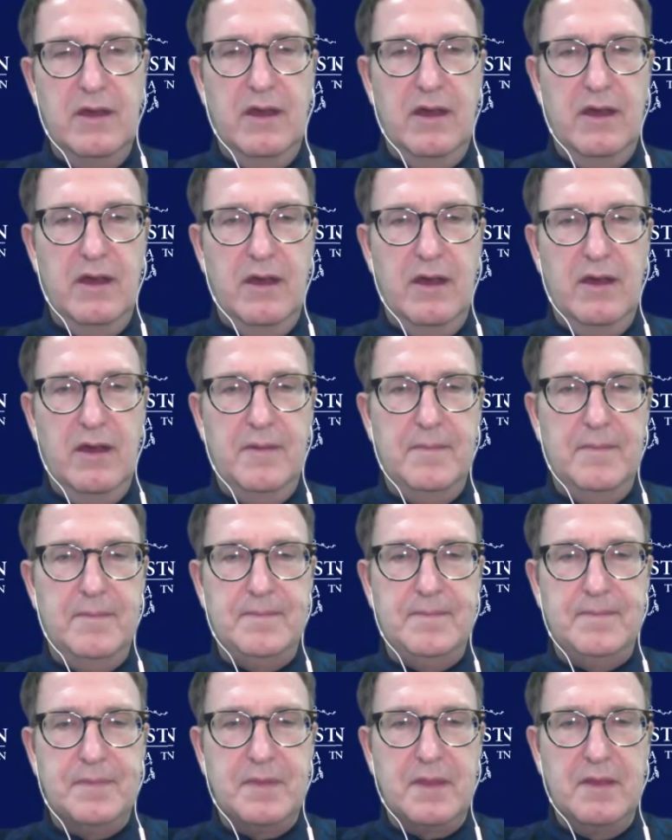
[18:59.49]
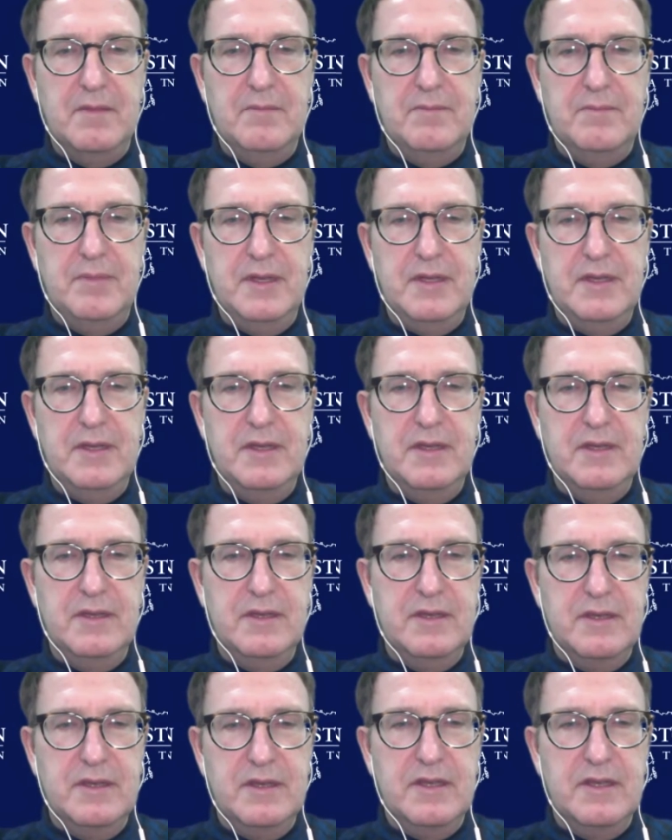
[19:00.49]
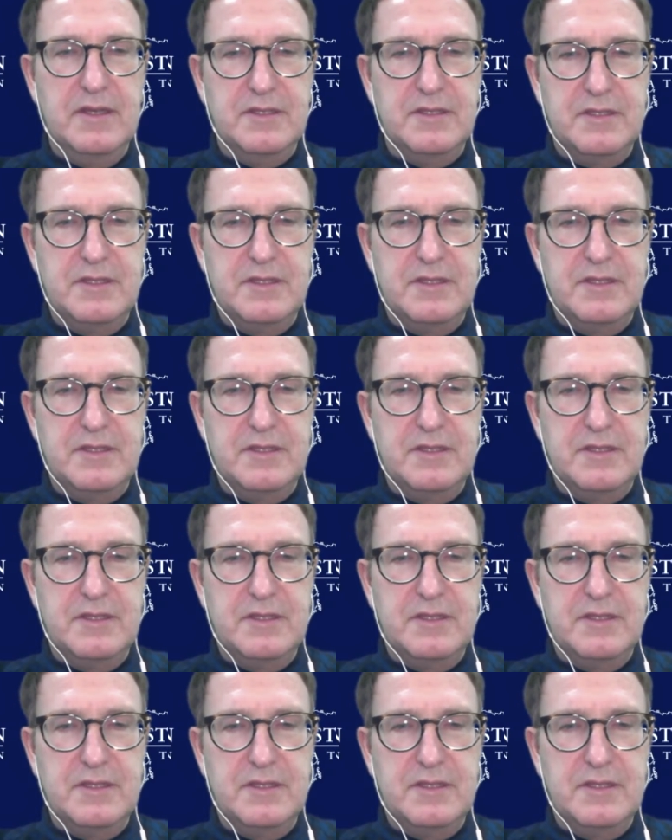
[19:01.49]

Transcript: But is